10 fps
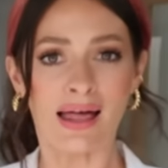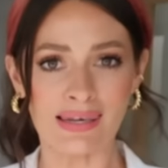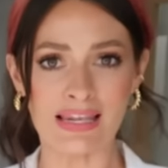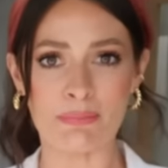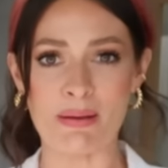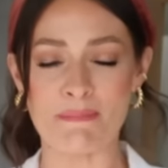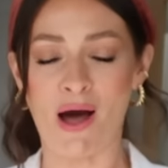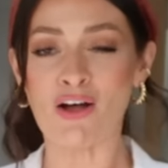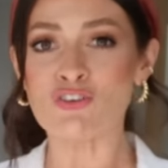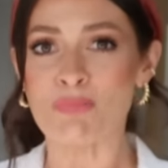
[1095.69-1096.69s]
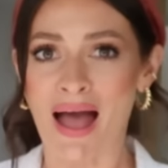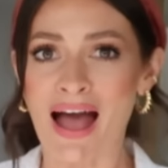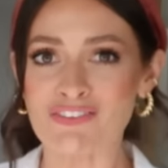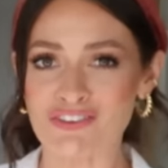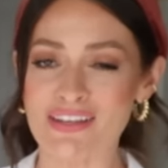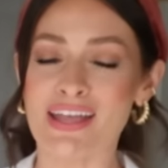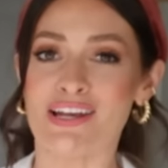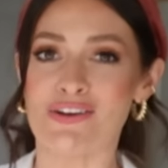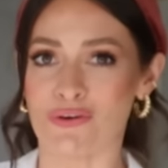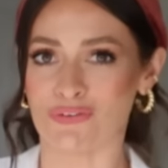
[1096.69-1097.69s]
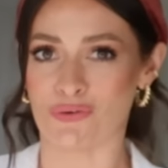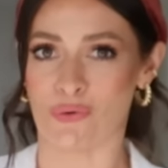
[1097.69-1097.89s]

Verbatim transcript: a little bit much, but actually it looks